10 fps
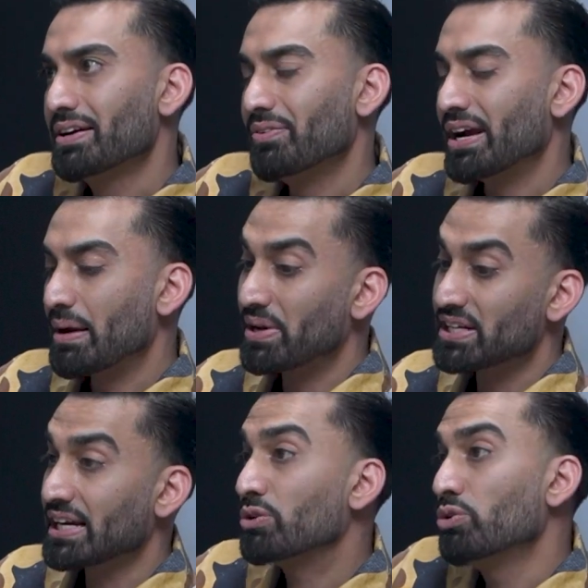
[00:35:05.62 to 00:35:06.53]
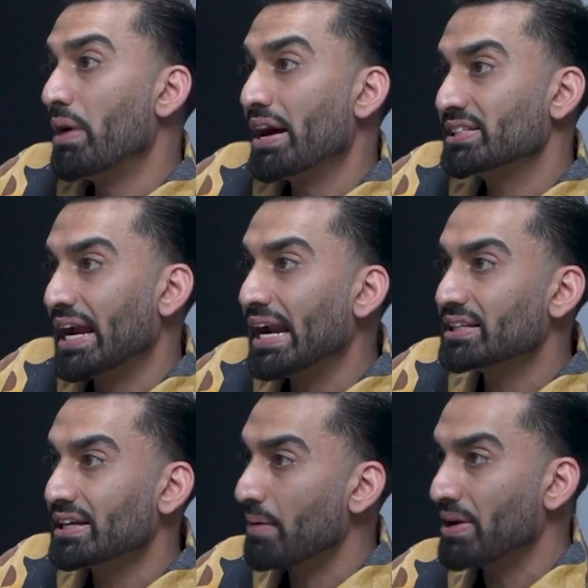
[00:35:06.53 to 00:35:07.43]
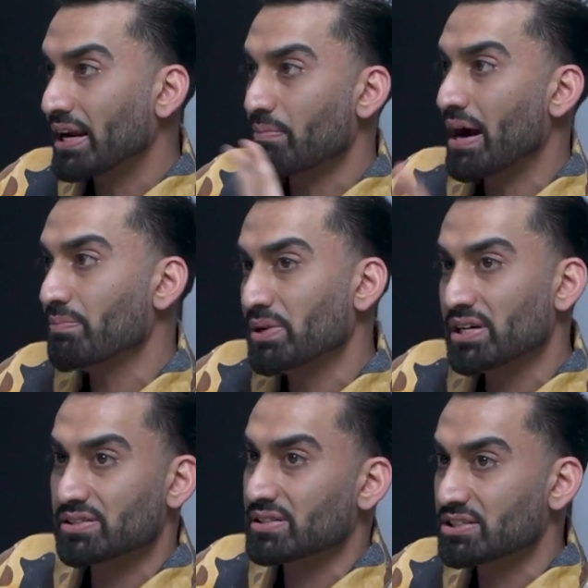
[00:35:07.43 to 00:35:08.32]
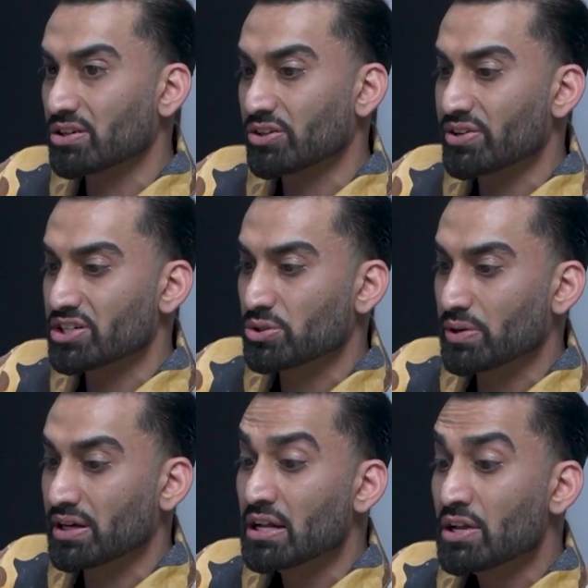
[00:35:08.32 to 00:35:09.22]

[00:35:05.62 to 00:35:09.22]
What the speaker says: Right? But it's like, who am I to say anything? I'm making my piece and that's all there is to it.